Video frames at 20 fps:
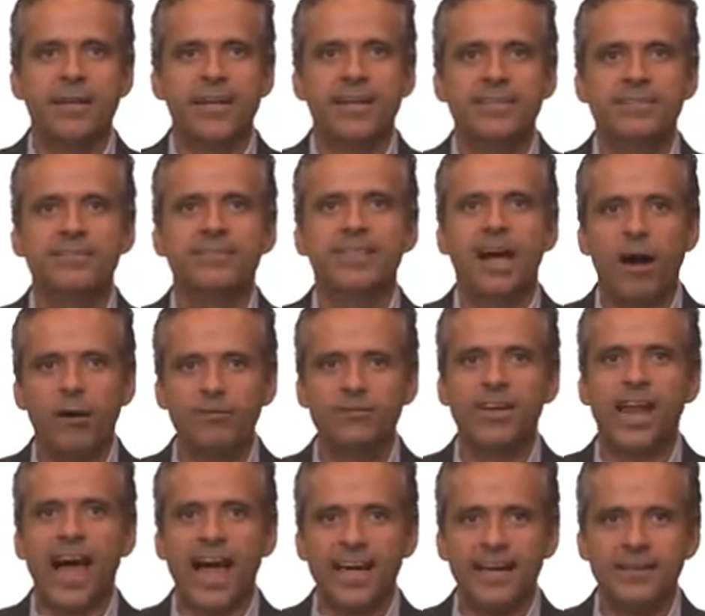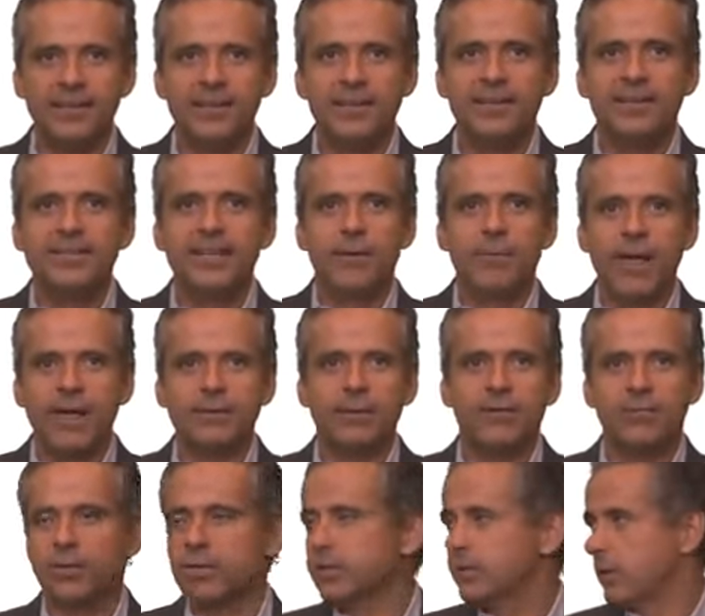it sounds like the rate
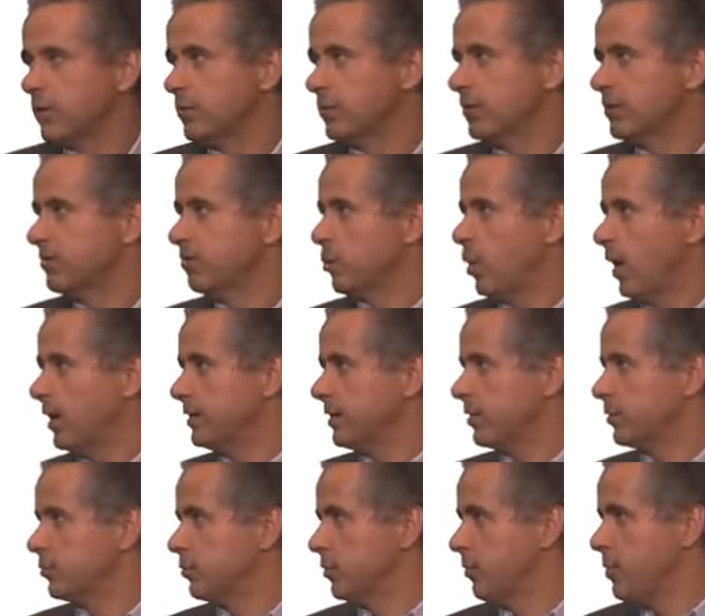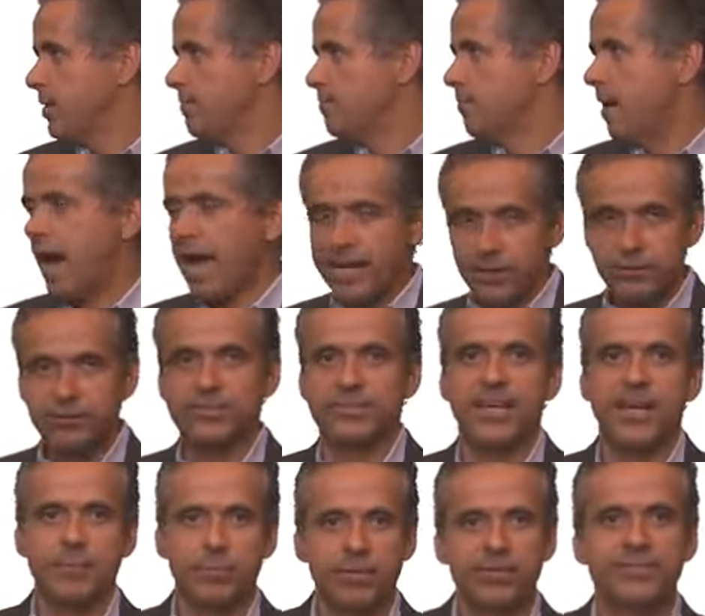of return on this project should be minus
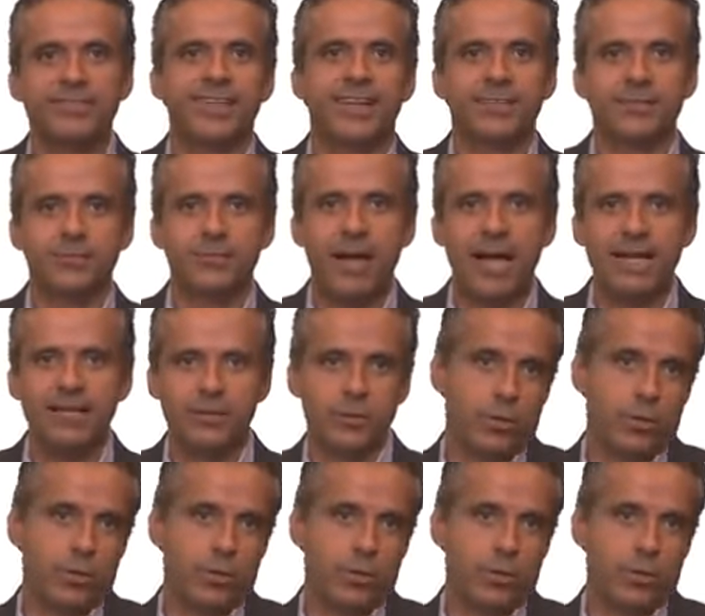10%, right?